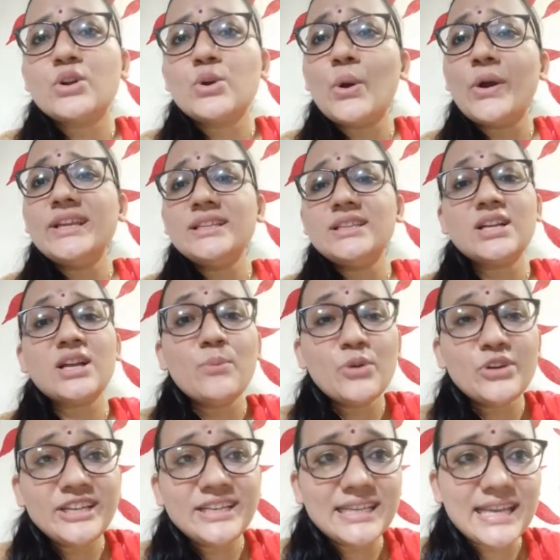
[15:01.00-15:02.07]
growing the
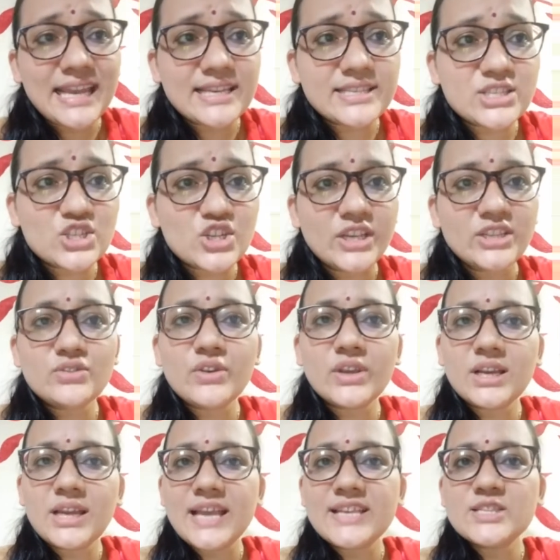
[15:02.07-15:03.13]
commodity exchange
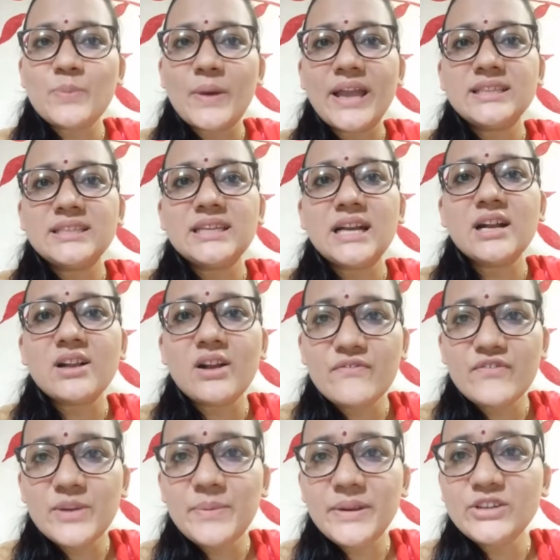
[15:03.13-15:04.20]
recognized by the
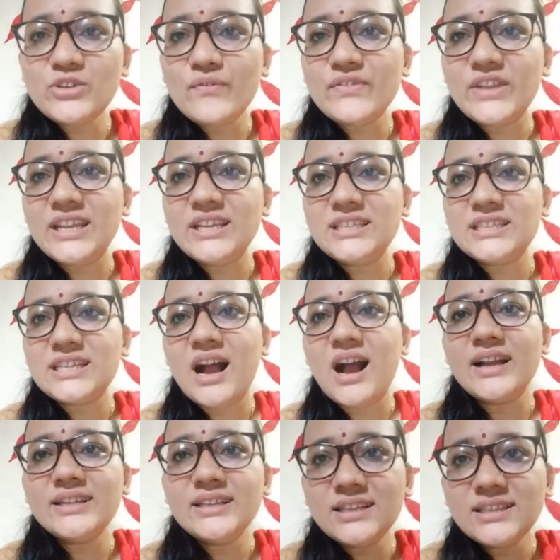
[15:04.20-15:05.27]
government of India
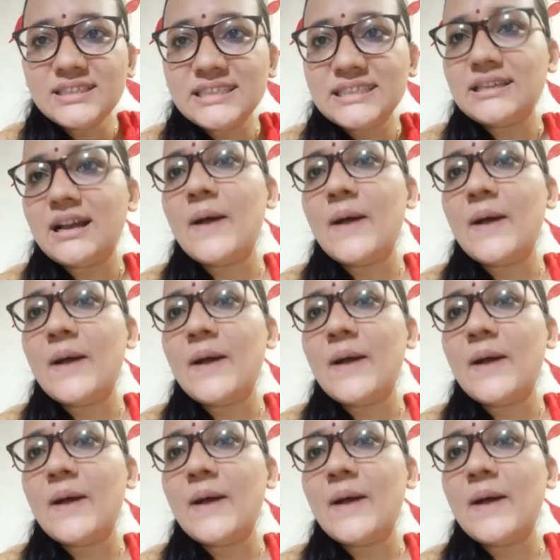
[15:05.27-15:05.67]
under the